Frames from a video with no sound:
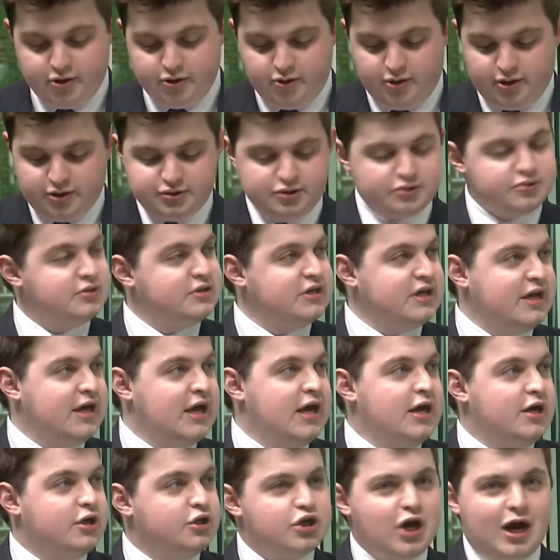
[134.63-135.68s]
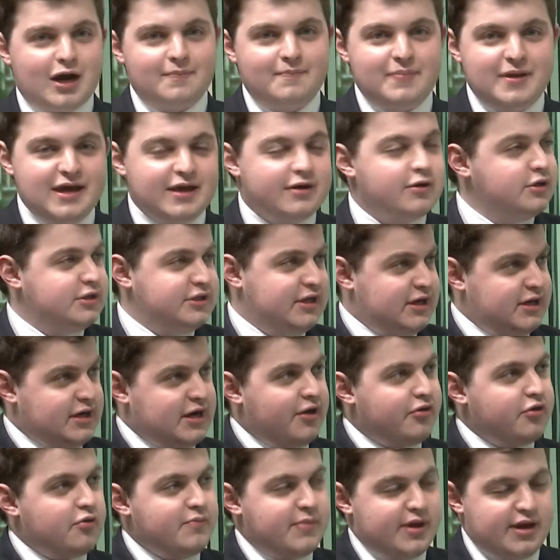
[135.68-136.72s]
you also see Jock Peterson,
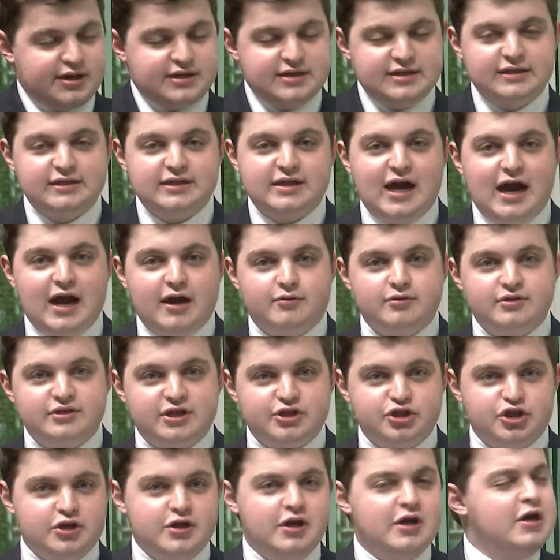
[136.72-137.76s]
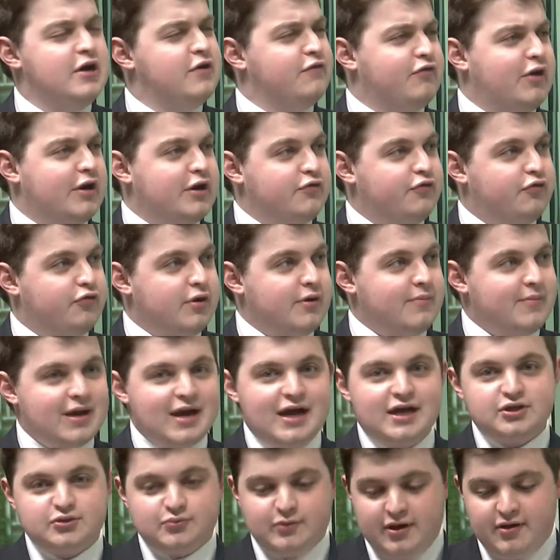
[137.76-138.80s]
another mid-season acquisition, Freddie Freeman
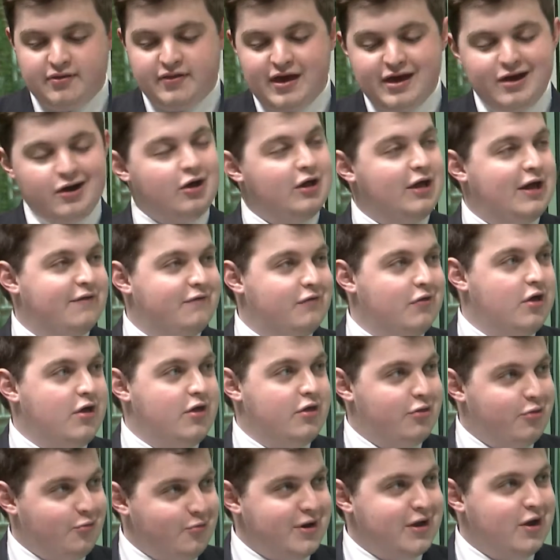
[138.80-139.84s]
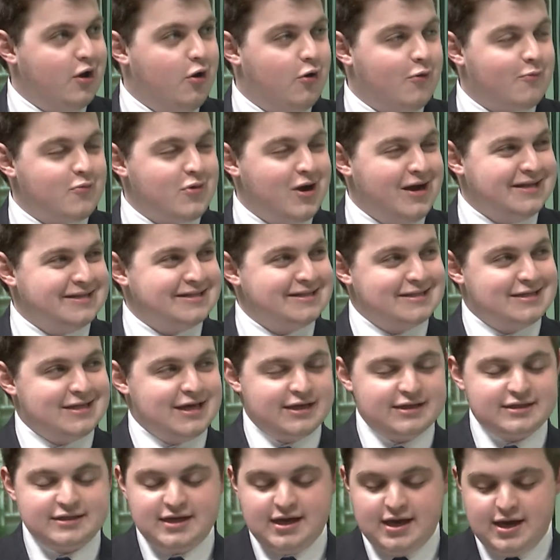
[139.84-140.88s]
as well. They all have 3 home runs
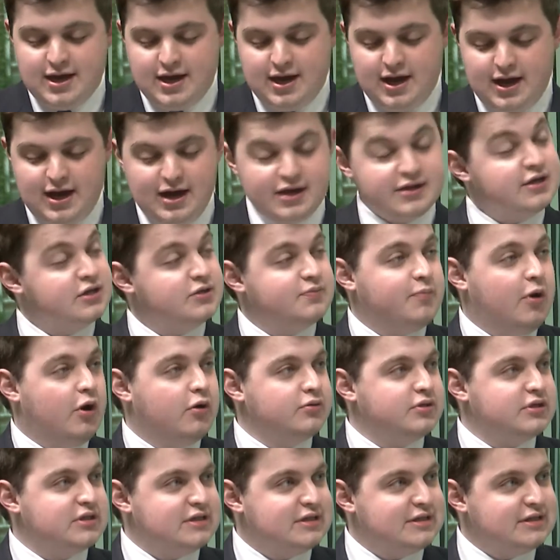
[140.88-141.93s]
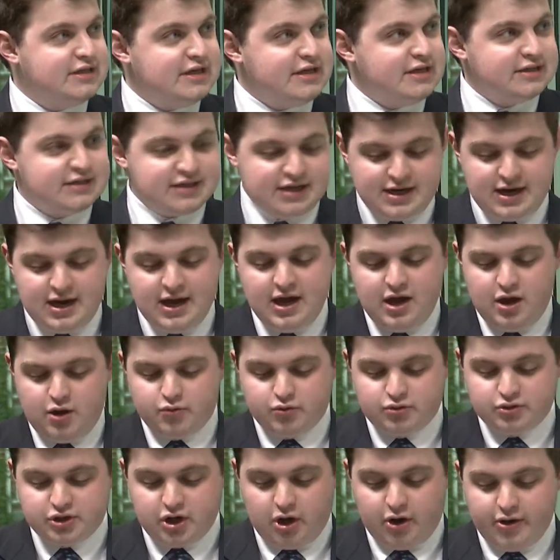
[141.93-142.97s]
this postseason.
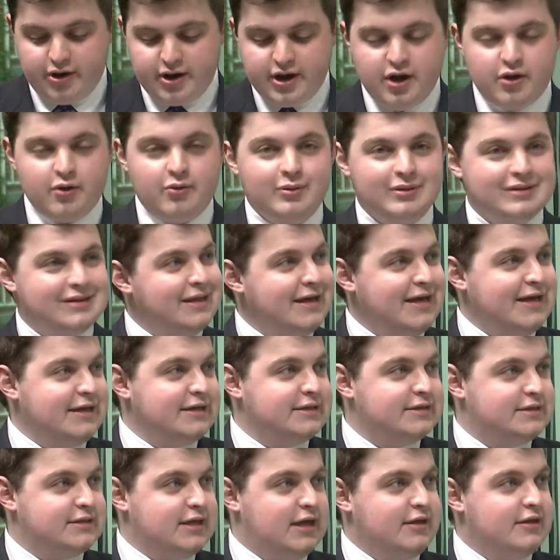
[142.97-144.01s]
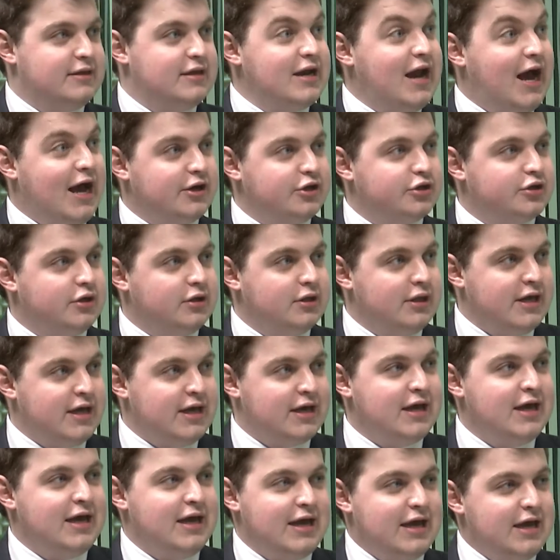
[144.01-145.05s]
Rosario leads the National
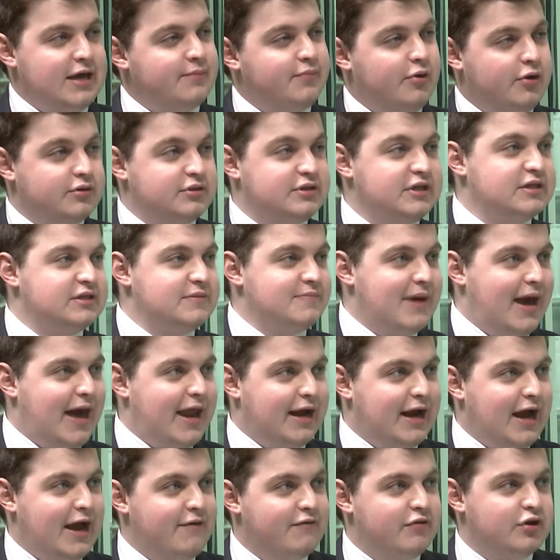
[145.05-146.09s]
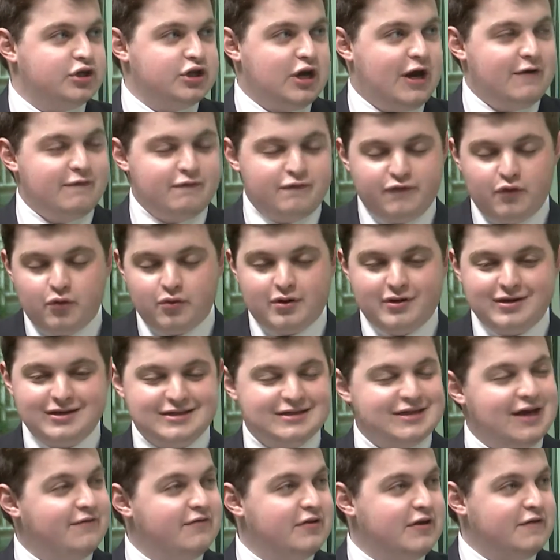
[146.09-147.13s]
League in postseason batting average at
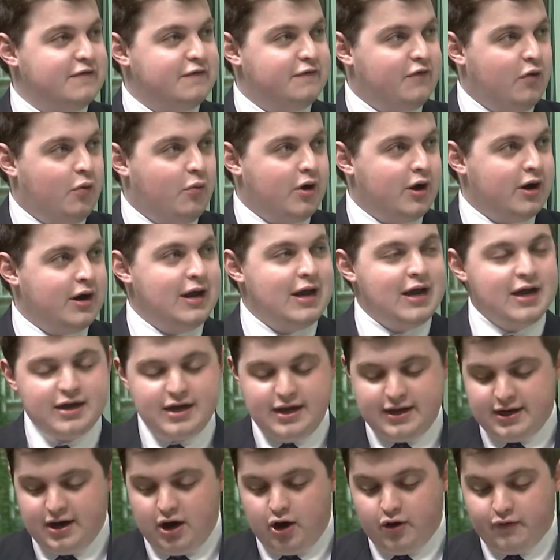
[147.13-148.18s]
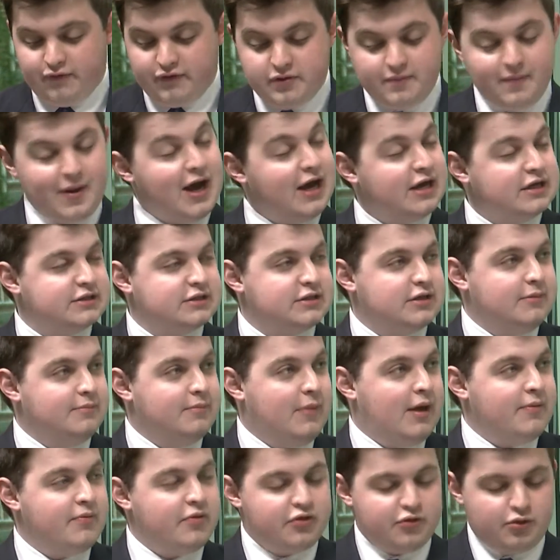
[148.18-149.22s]
.474 over the past
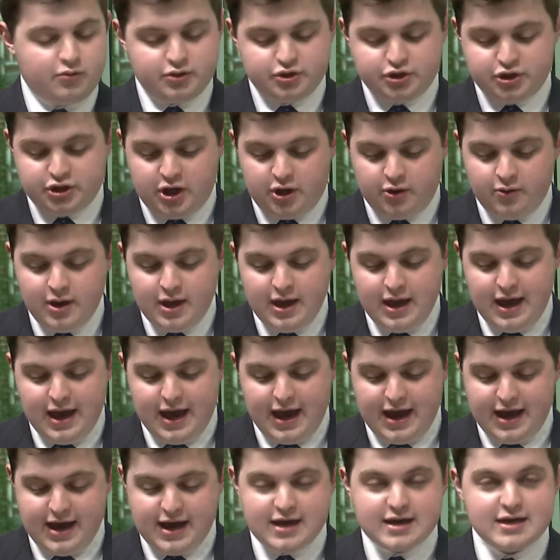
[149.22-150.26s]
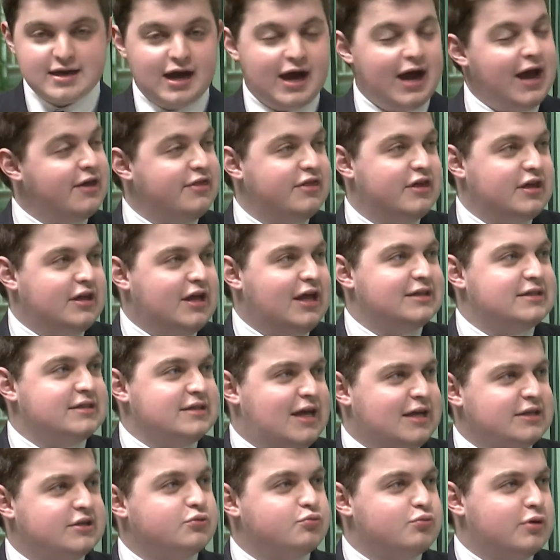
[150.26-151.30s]
month or so. And I think
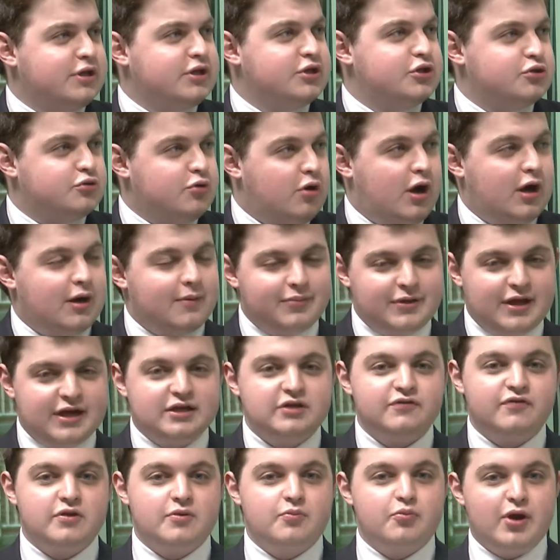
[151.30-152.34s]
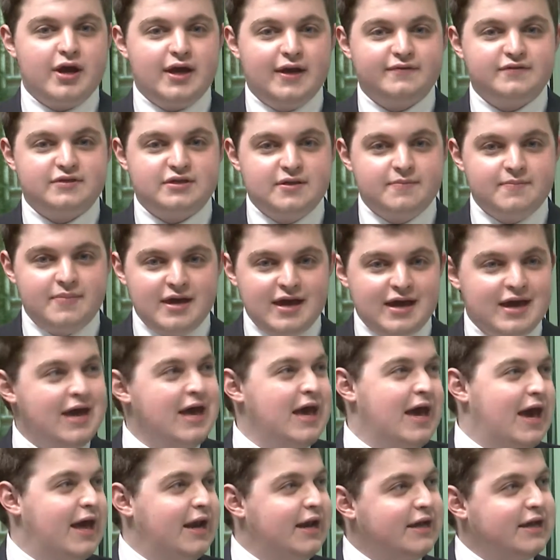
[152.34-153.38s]
that's a really strong place for the Braves to be,
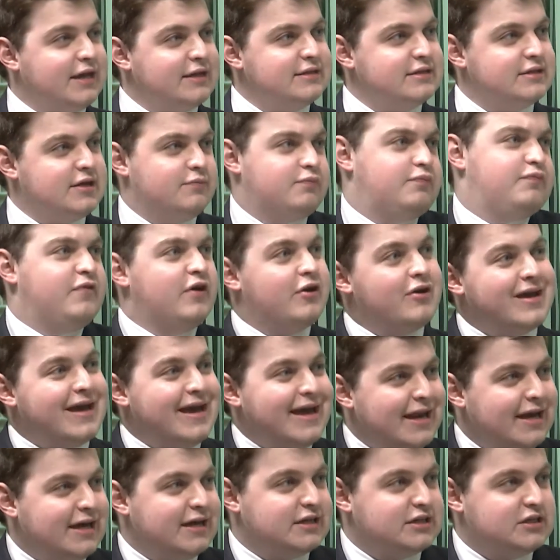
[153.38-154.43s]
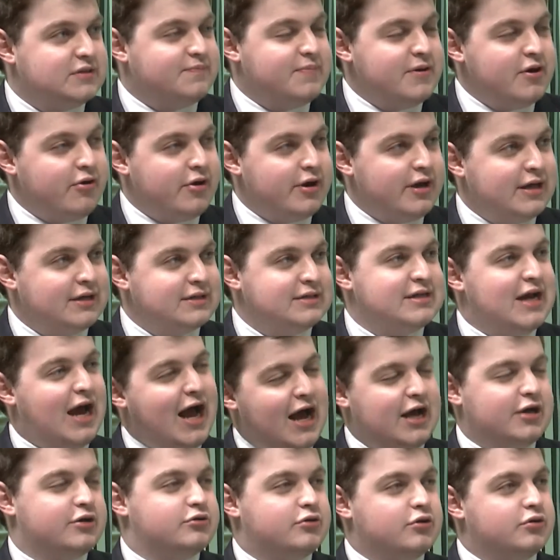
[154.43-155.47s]
and against a very inexperienced
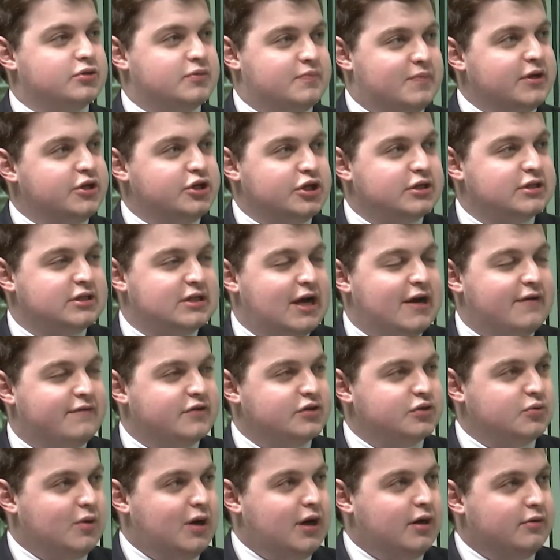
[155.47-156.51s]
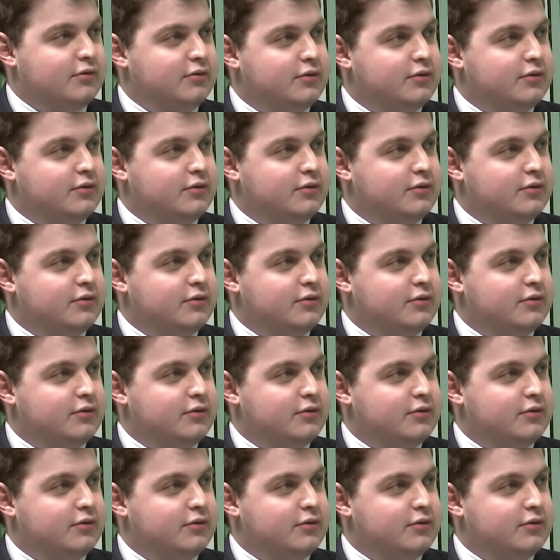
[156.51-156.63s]
Astros pitching staff as well.